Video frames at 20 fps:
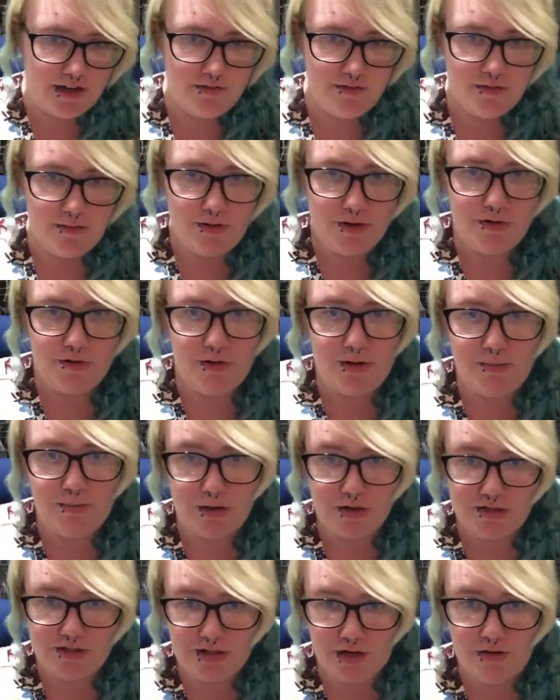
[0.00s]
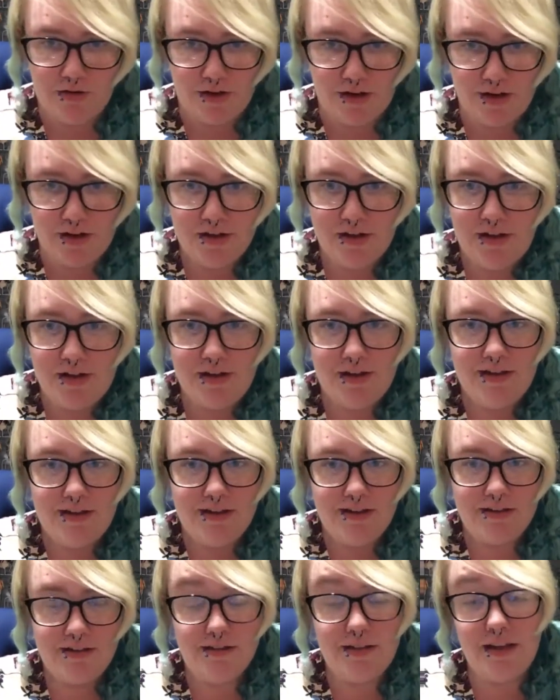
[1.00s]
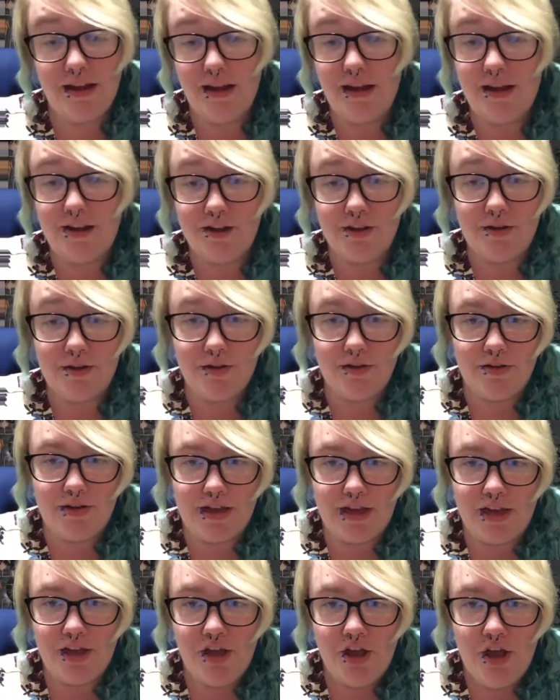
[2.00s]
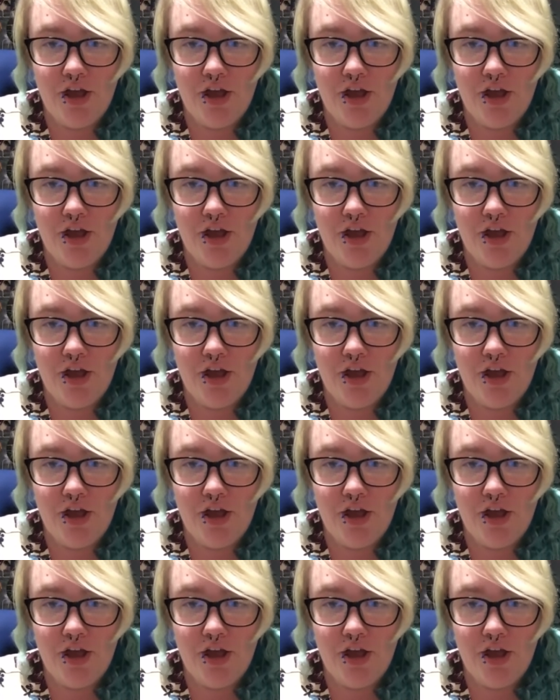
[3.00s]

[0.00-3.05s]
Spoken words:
when we were doing Persona. Yeah, I know, Yuki.